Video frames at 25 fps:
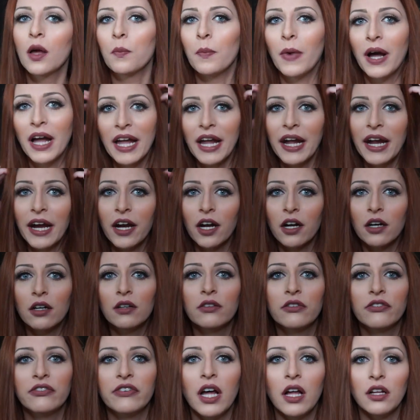My
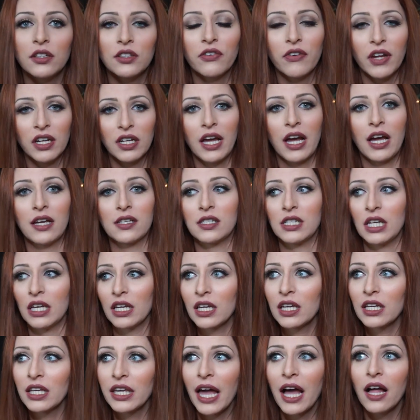hair felt
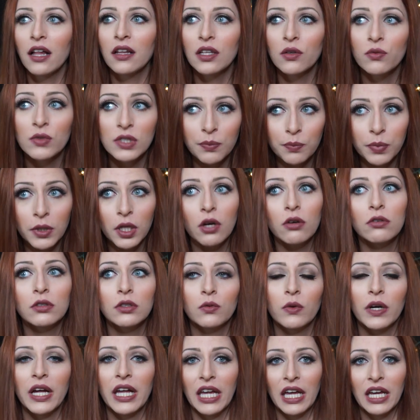fantastic. Callie was blown
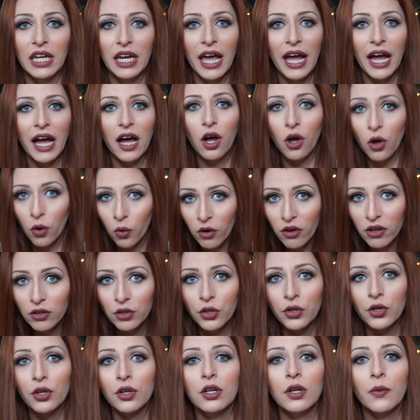away at how
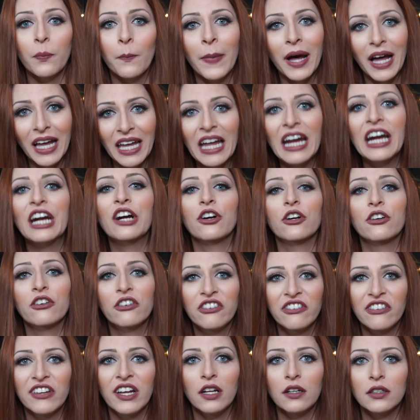good my hair
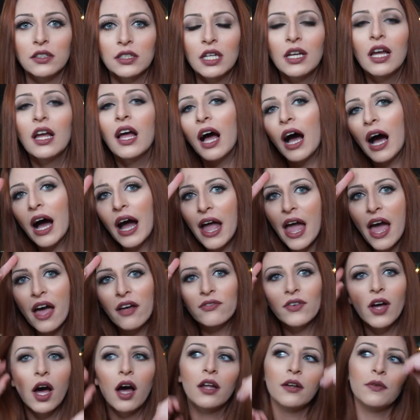felt. I
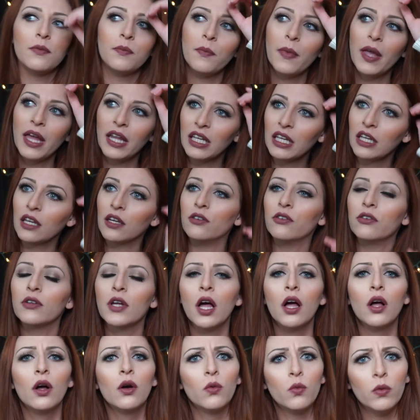have gotten many of,
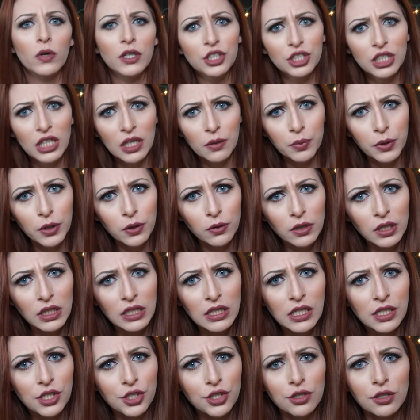what shampoo and
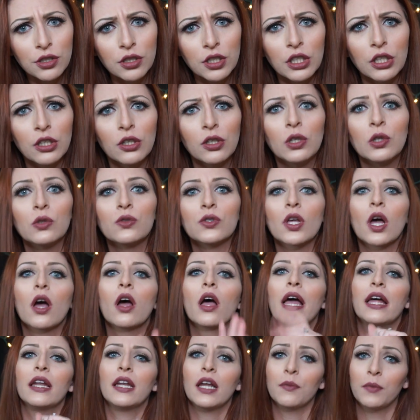conditioner do you use?
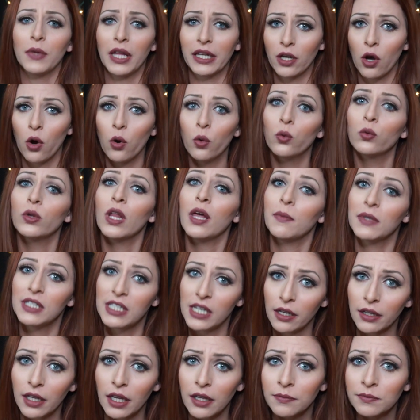And I'm like, oh, let me
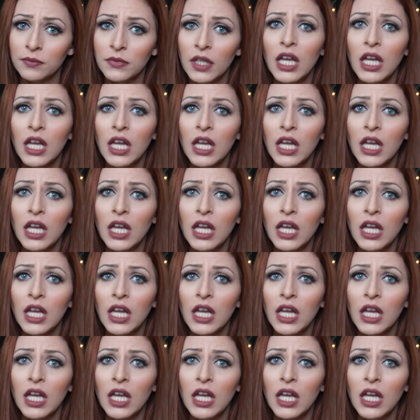tell you.